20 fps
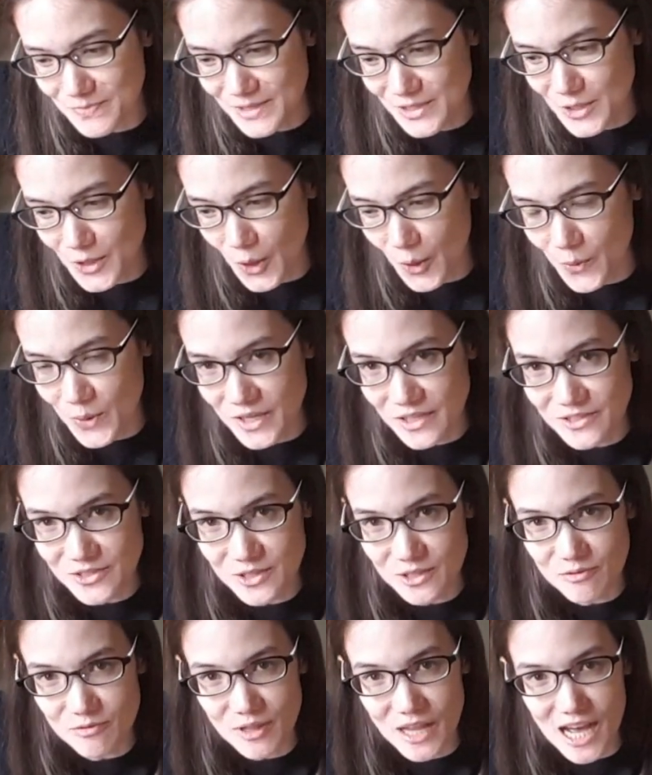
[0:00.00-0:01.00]
you know, we can
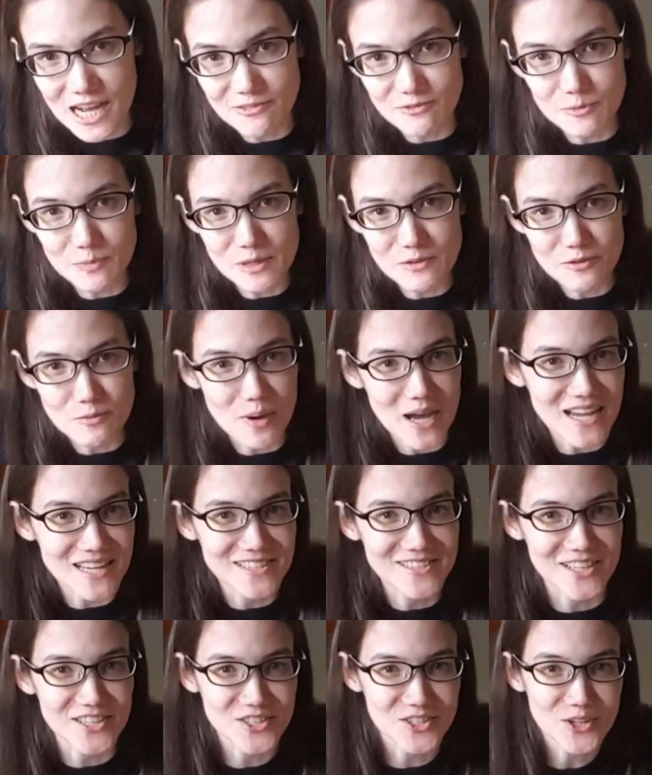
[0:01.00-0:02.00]
sort of laugh at me for
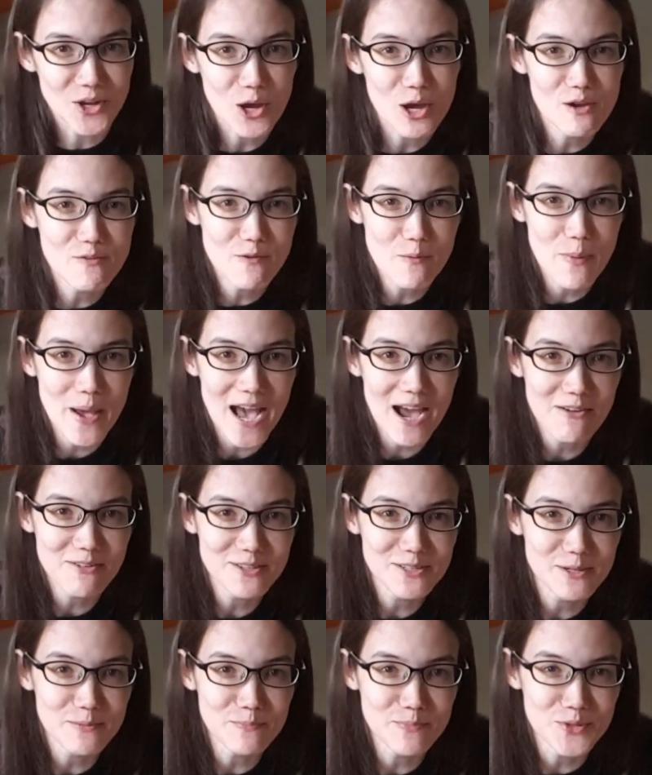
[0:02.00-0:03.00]
buying such an
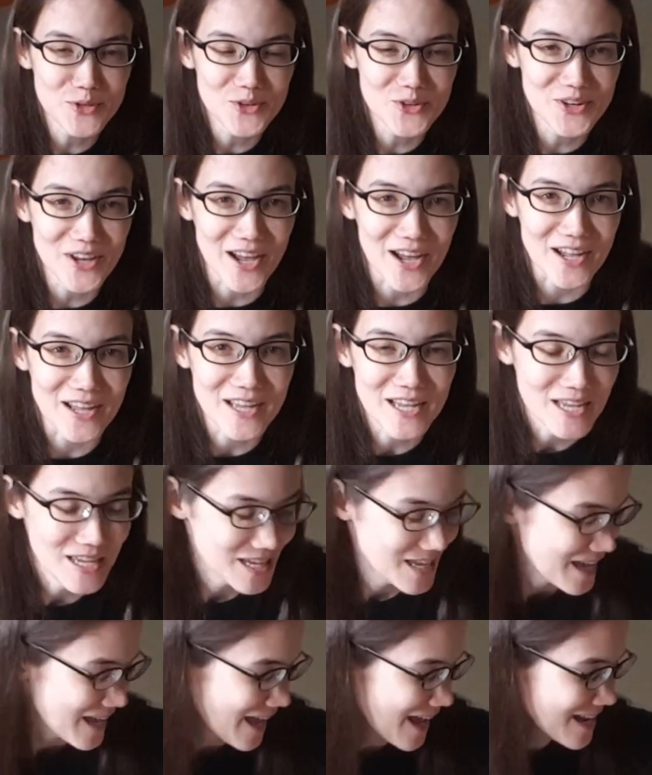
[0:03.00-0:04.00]
overpowered computer.
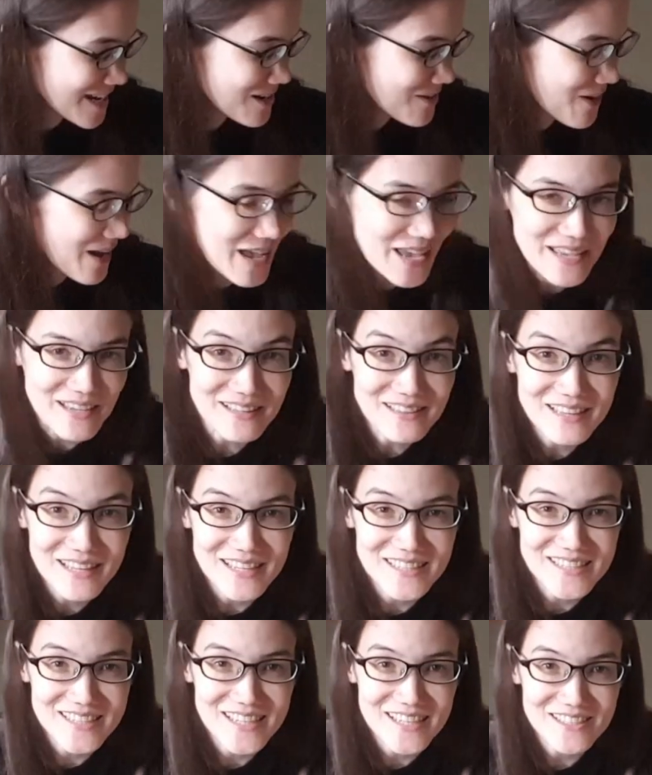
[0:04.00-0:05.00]
Anyway,
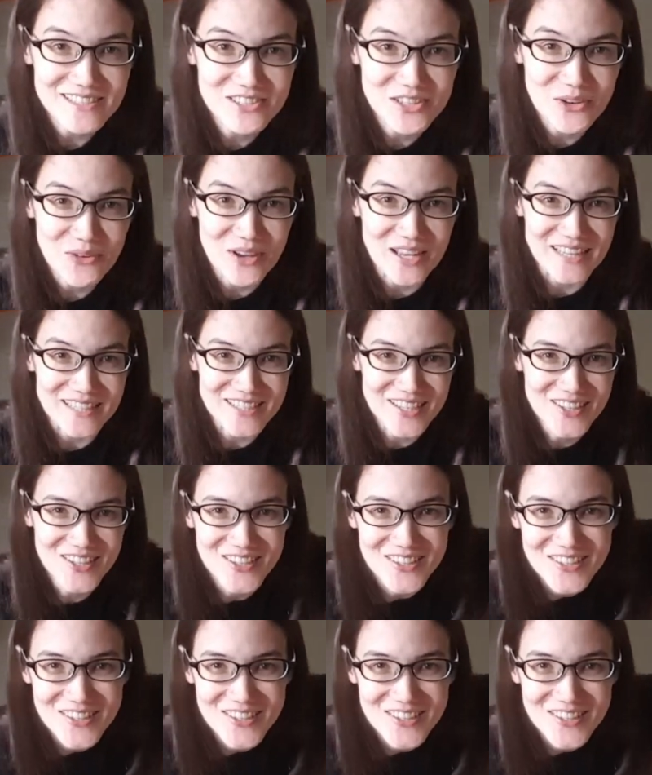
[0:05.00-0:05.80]
let's get to it.